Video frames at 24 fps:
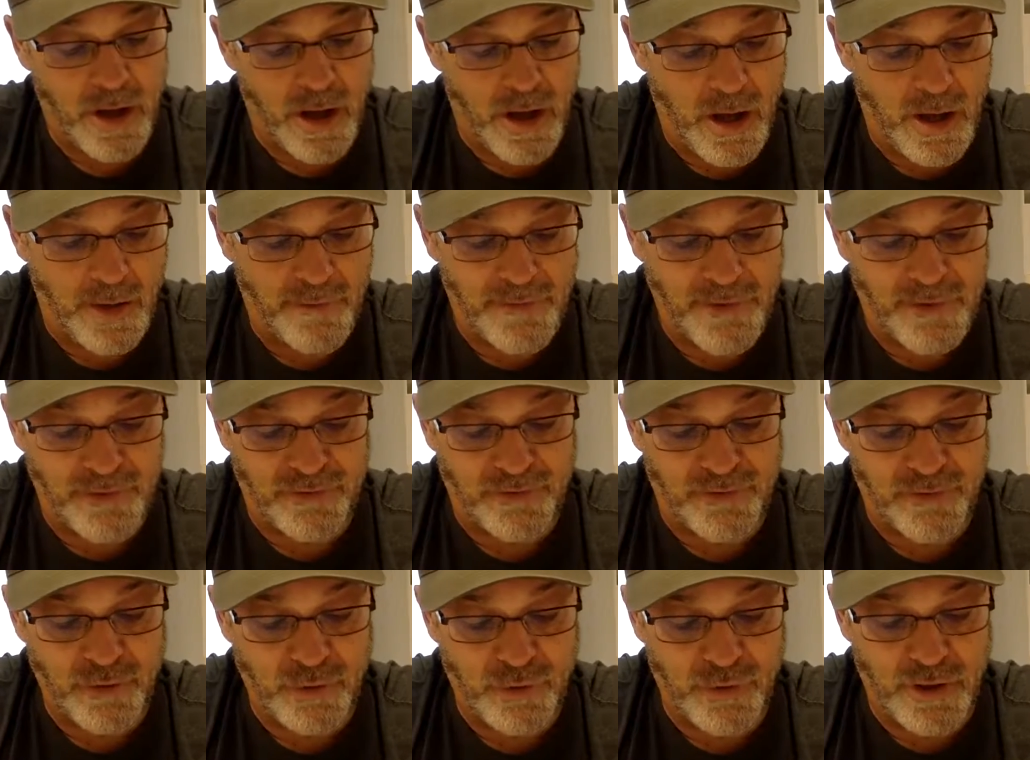Of the
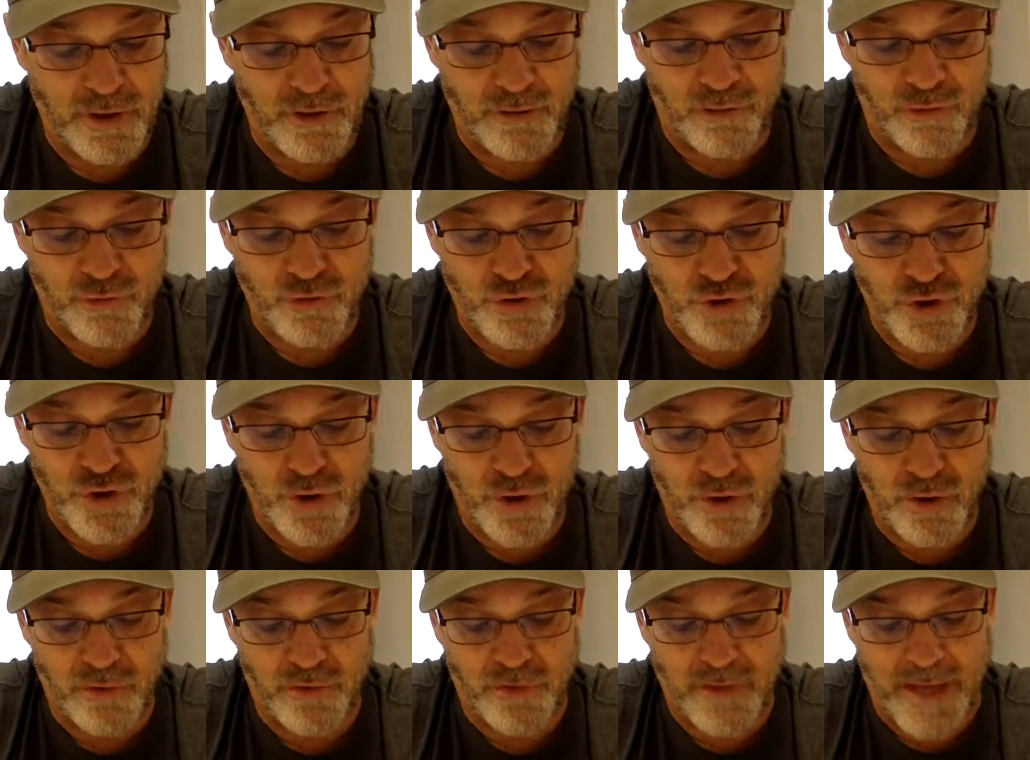students who
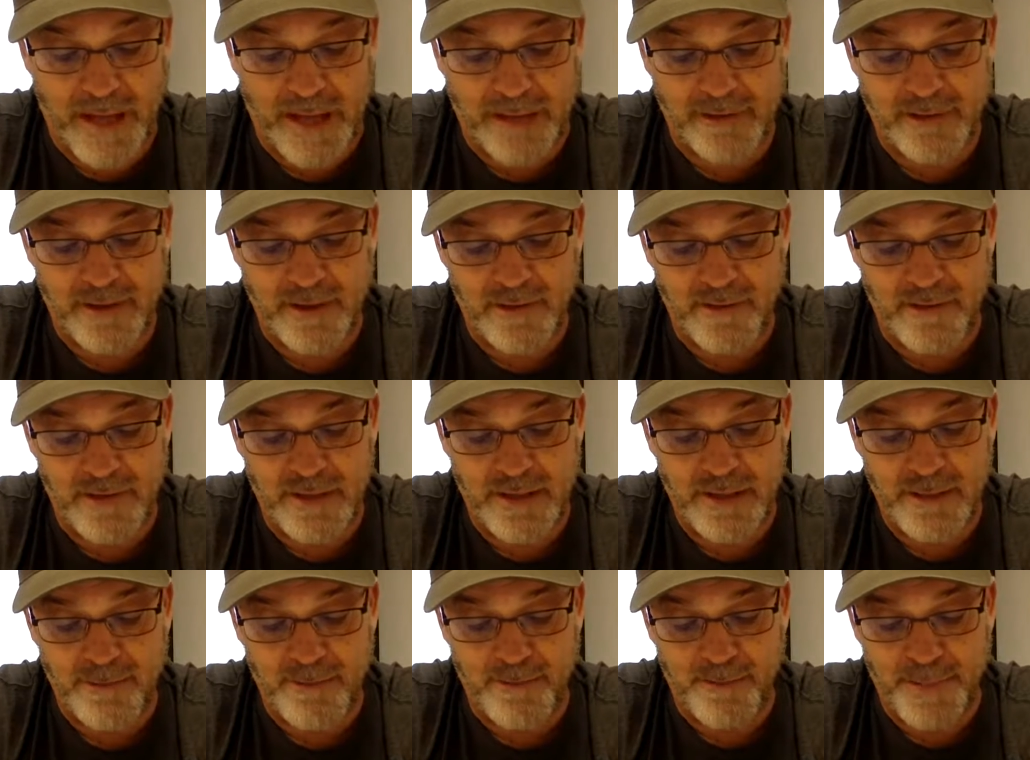chose
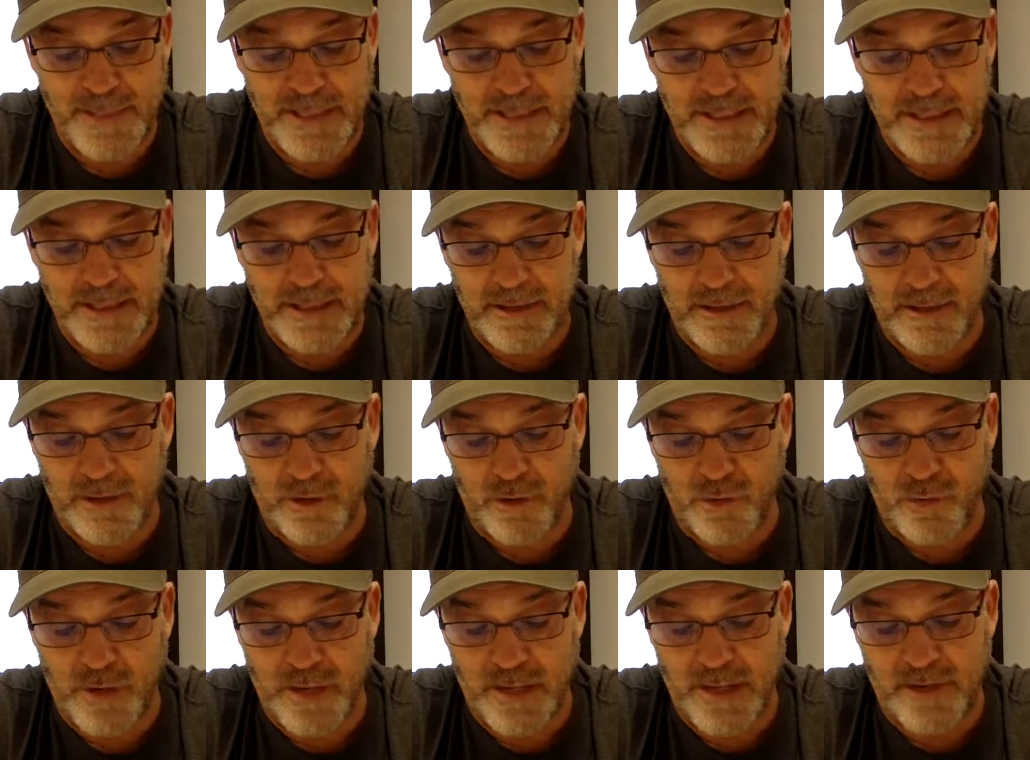activity B, the
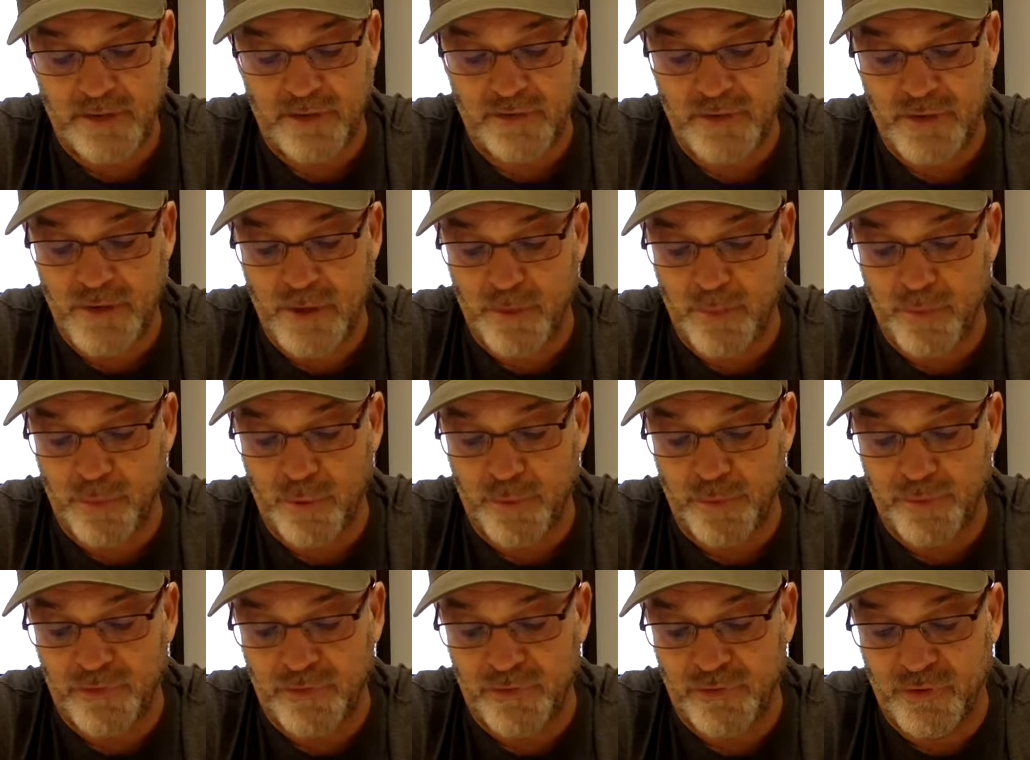greatest
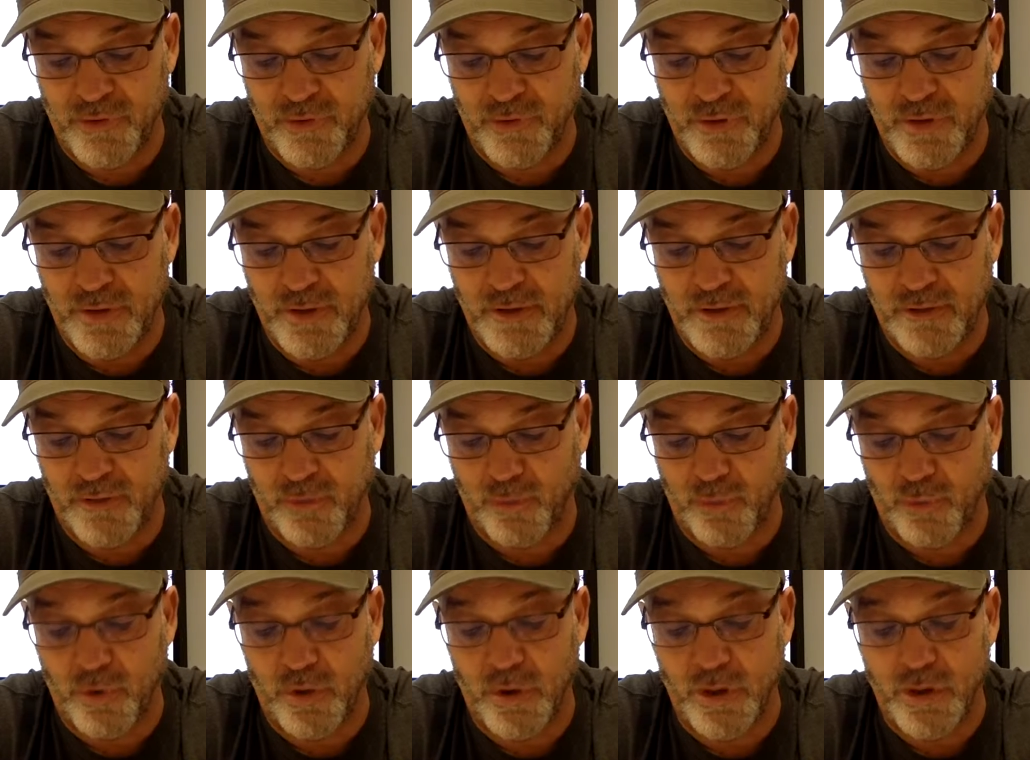number of
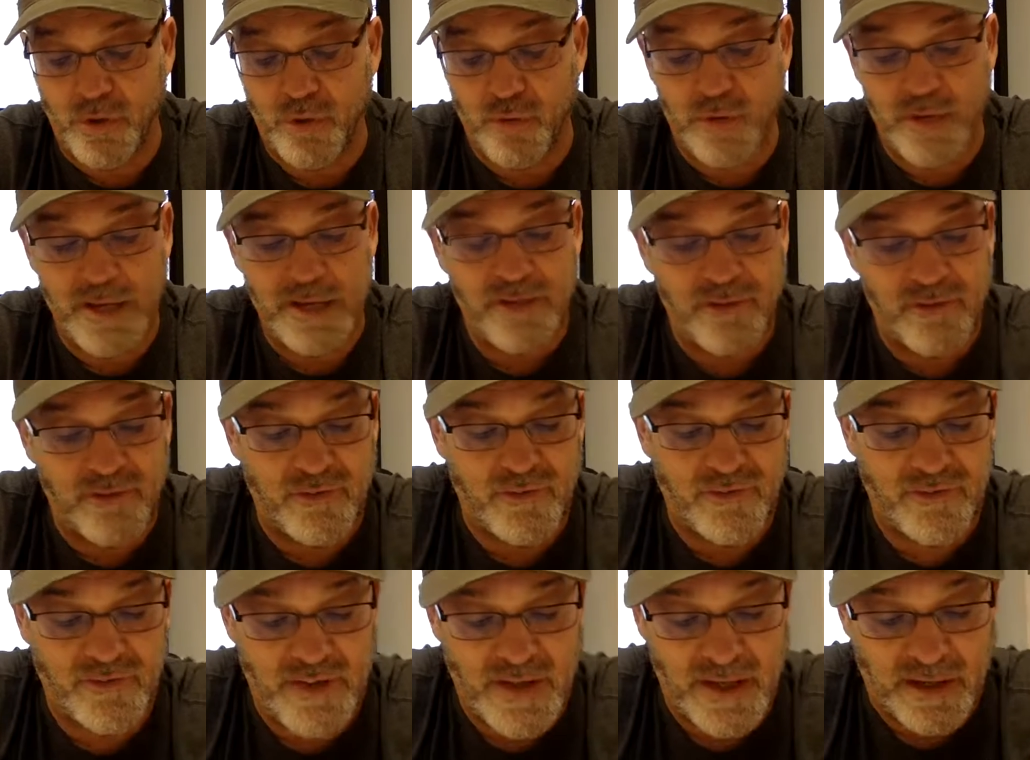students were in grade
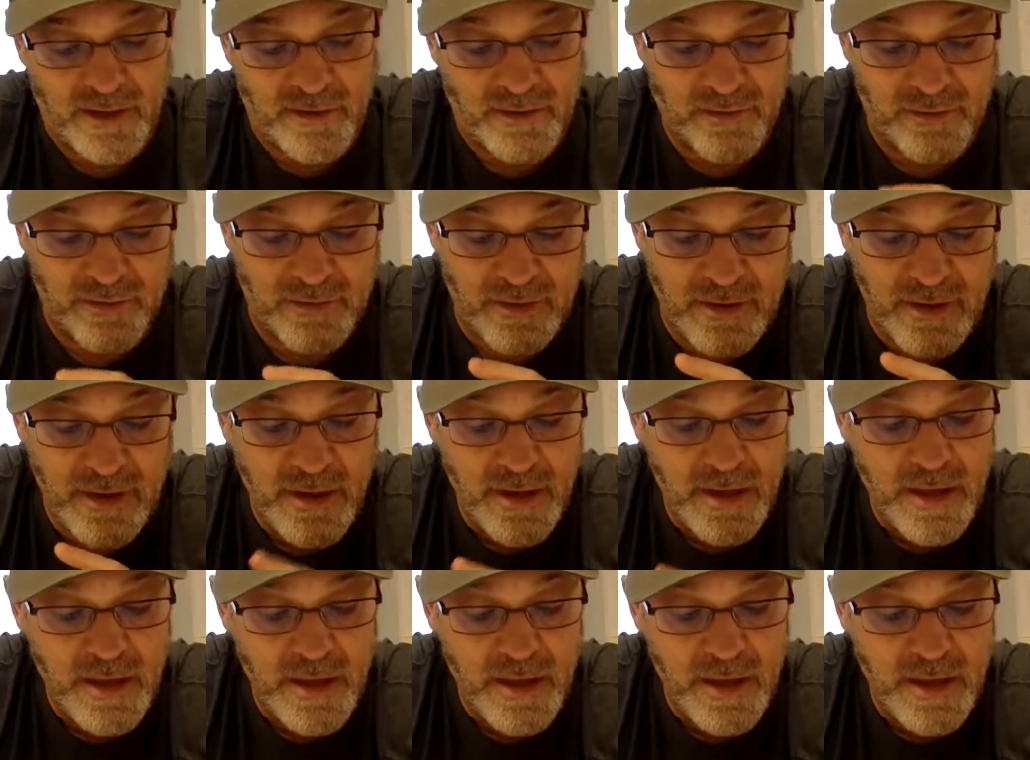6.